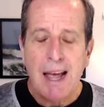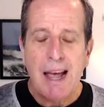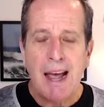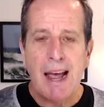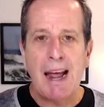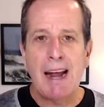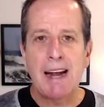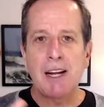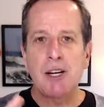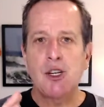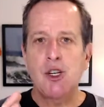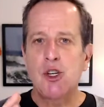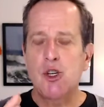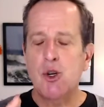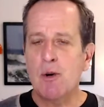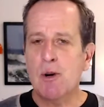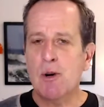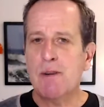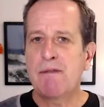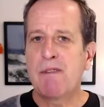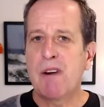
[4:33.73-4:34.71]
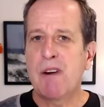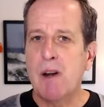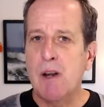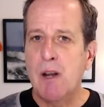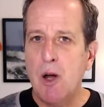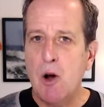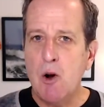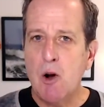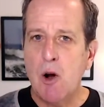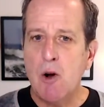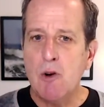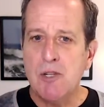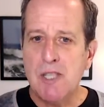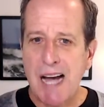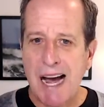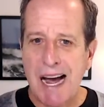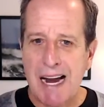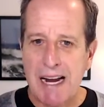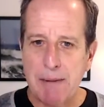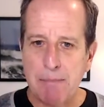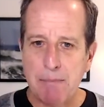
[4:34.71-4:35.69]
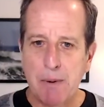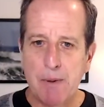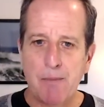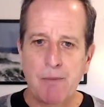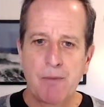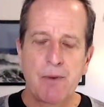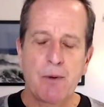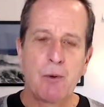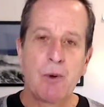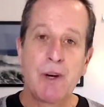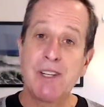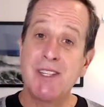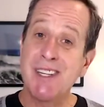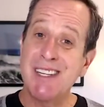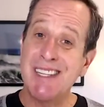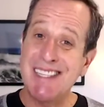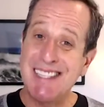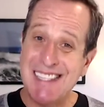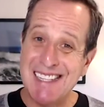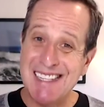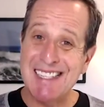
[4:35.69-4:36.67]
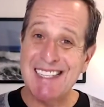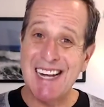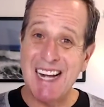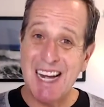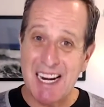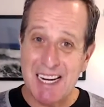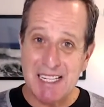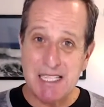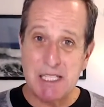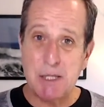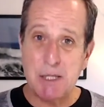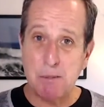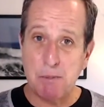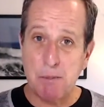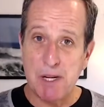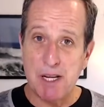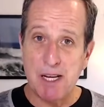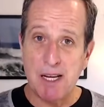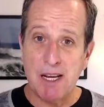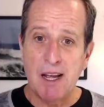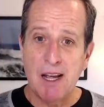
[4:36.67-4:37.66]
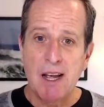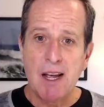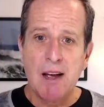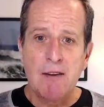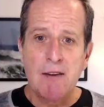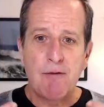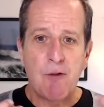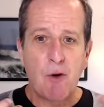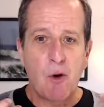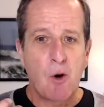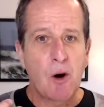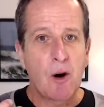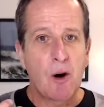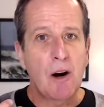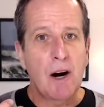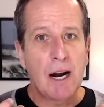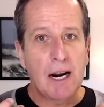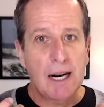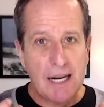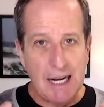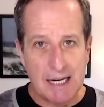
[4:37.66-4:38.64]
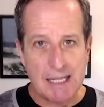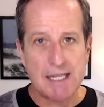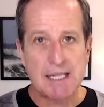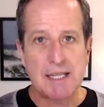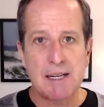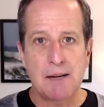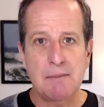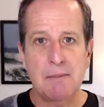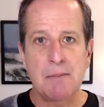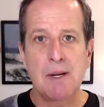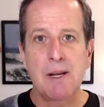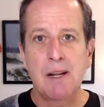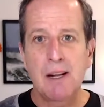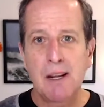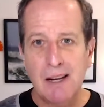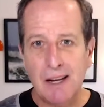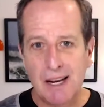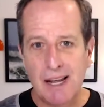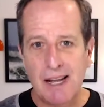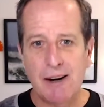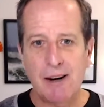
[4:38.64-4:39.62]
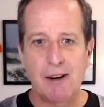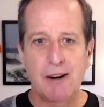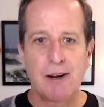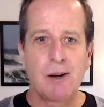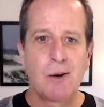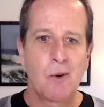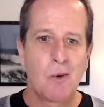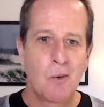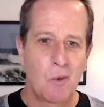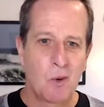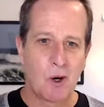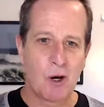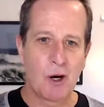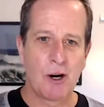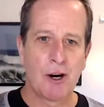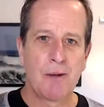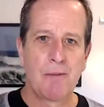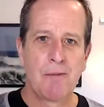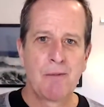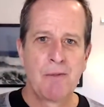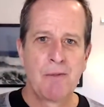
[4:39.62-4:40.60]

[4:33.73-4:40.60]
and it's short for logotype, which is design speak for a custom lettered word.